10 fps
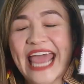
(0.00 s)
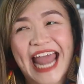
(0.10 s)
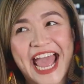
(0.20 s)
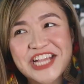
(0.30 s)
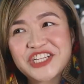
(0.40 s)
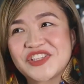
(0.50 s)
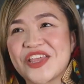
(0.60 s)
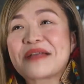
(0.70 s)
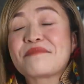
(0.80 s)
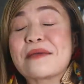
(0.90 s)
And I just
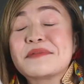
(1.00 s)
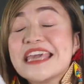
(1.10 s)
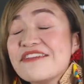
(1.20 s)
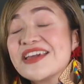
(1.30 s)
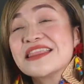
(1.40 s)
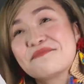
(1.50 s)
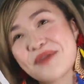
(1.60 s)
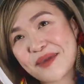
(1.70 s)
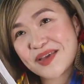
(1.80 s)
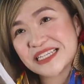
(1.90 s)
think by giving the
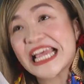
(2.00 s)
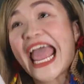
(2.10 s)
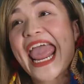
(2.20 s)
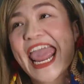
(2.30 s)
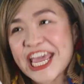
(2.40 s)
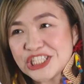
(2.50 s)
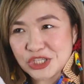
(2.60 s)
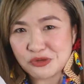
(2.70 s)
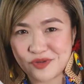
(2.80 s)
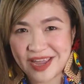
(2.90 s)
babies
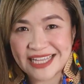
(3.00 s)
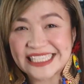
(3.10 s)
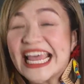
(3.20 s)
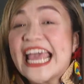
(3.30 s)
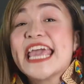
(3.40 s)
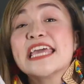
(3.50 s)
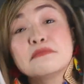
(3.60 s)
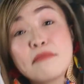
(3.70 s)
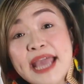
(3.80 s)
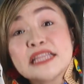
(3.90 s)
angel wings,
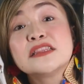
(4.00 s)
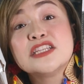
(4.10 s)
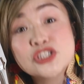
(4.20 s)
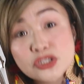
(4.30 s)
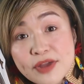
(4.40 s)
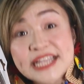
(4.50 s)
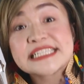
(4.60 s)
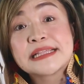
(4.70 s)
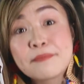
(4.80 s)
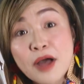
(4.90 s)
it might
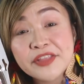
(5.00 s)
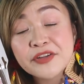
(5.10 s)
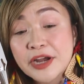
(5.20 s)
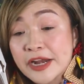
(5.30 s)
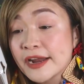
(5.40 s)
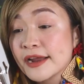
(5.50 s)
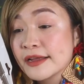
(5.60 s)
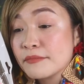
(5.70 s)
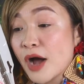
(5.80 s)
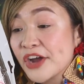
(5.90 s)
de-stress the mother.
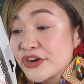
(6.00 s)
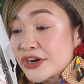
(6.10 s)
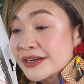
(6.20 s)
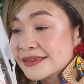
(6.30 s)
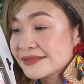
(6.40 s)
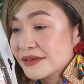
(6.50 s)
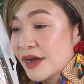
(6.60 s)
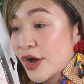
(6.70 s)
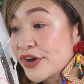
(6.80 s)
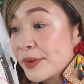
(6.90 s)

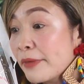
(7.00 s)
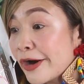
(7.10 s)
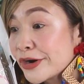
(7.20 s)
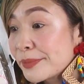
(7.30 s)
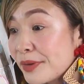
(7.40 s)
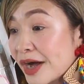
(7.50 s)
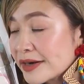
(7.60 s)
The mother.